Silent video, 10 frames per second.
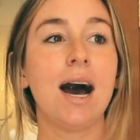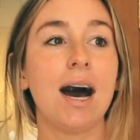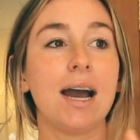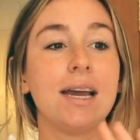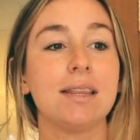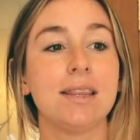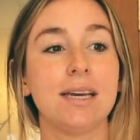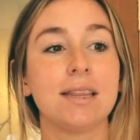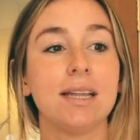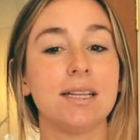I
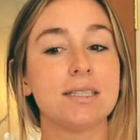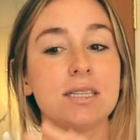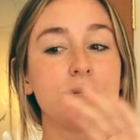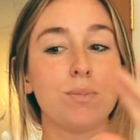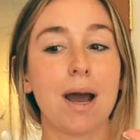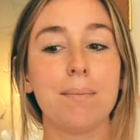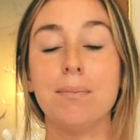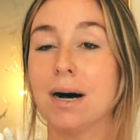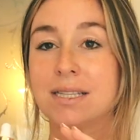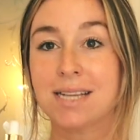think that this is my
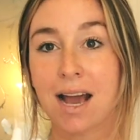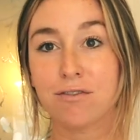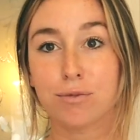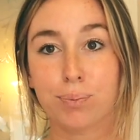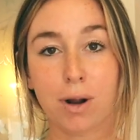must-have